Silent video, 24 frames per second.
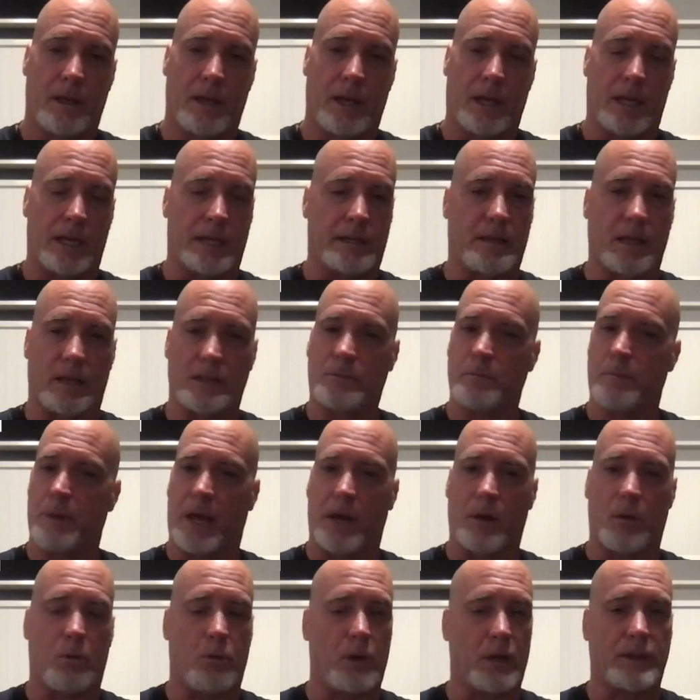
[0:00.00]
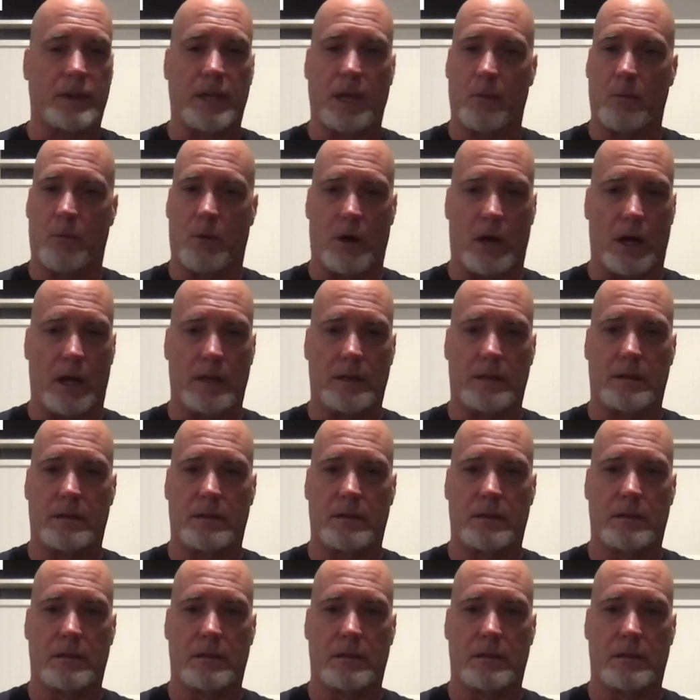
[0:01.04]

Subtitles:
And it doesn't matter what they want.